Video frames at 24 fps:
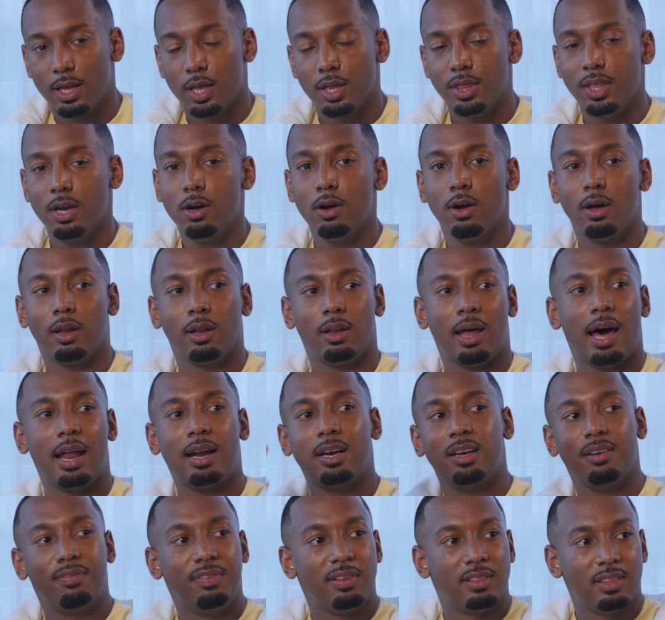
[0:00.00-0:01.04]
There are a lot of
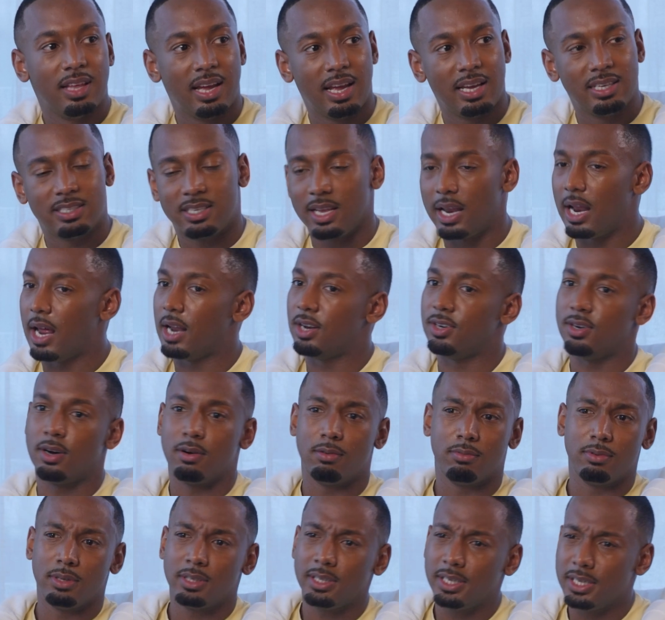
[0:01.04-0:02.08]
different things that I
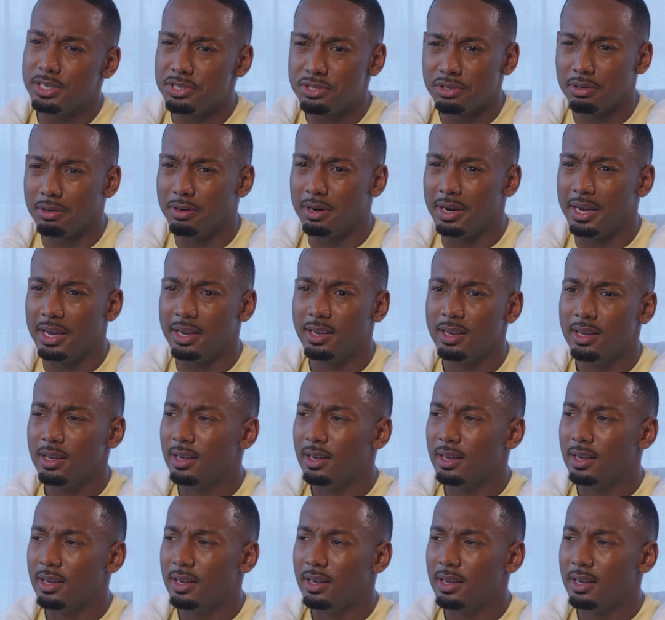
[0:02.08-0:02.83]
don't really enjoy,